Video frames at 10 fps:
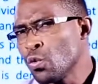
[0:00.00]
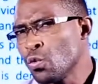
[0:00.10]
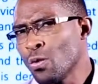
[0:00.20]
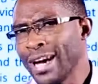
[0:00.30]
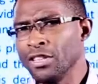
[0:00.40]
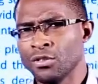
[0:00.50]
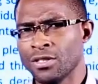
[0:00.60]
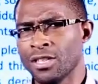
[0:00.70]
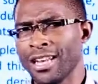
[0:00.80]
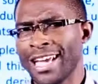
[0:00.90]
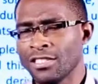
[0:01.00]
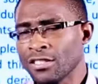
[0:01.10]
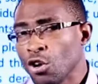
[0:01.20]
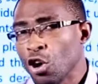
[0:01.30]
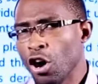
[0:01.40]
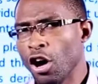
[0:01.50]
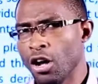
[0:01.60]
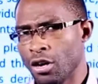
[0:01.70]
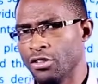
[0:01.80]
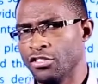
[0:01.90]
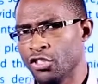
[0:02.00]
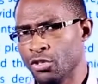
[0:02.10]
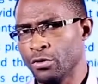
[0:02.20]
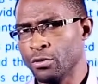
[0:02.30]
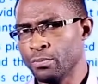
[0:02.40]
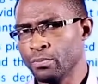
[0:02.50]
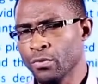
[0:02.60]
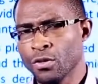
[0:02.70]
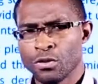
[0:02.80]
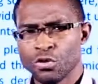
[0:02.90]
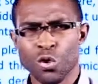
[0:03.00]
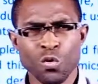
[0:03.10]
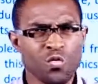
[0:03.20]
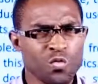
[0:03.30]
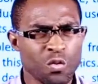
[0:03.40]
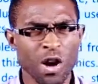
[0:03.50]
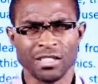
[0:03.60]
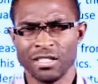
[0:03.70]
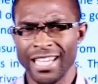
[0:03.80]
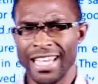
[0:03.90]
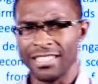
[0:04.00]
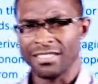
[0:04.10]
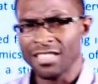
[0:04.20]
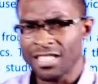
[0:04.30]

when utilized or consumed. So what then